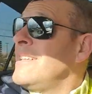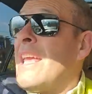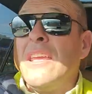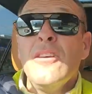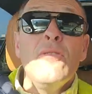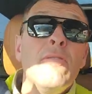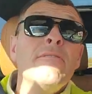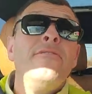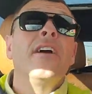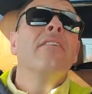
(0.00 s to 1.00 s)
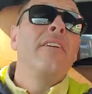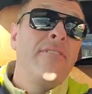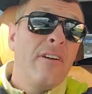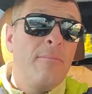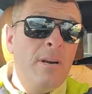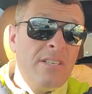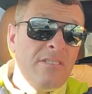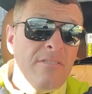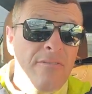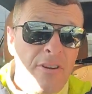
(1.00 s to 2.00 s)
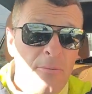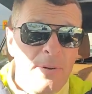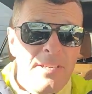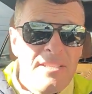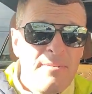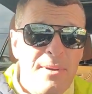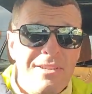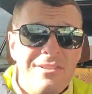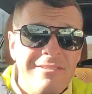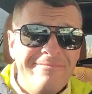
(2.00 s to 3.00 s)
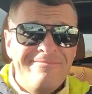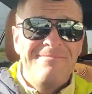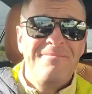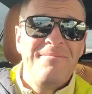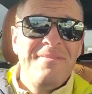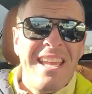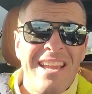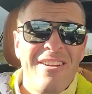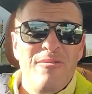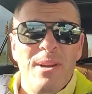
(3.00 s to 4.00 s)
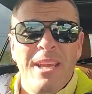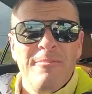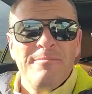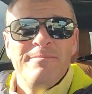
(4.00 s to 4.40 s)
thank you very, very much for your participation. Take care, everybody.